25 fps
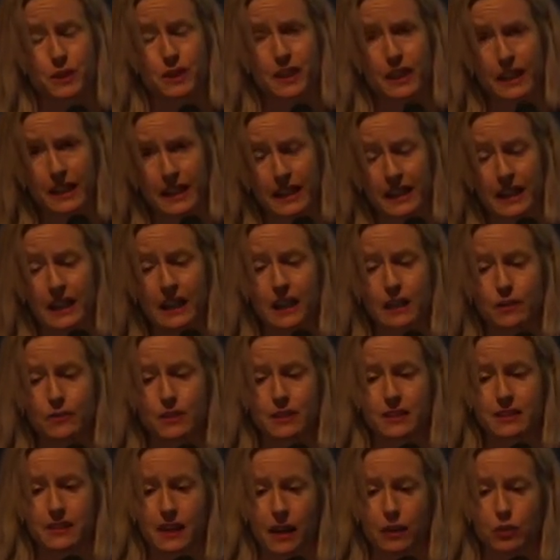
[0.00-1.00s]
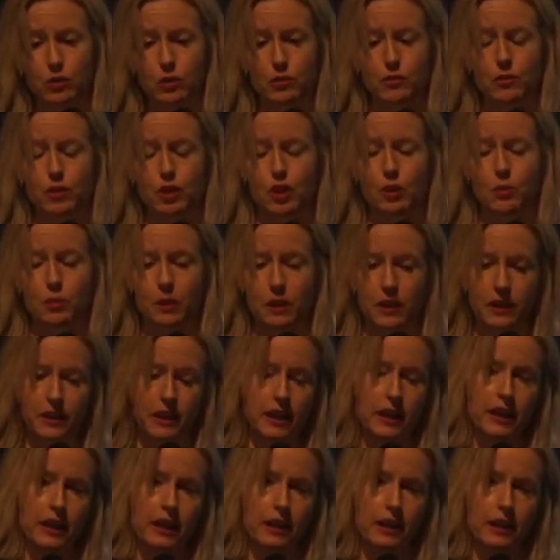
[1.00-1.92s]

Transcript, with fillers: that he lived south of Dublin